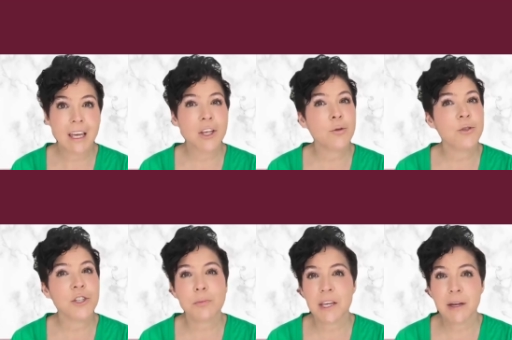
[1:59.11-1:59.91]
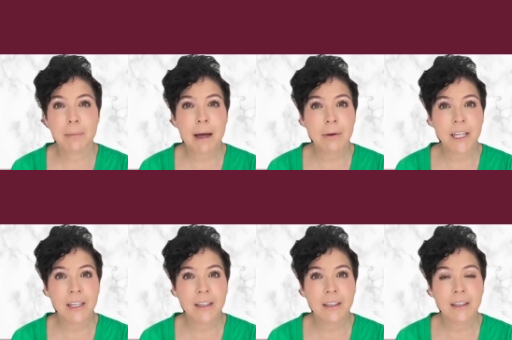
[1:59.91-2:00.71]
that you speak about
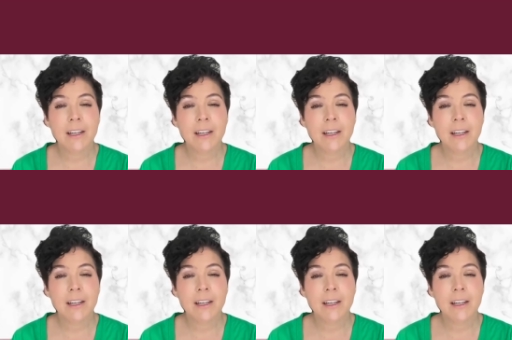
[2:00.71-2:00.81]
it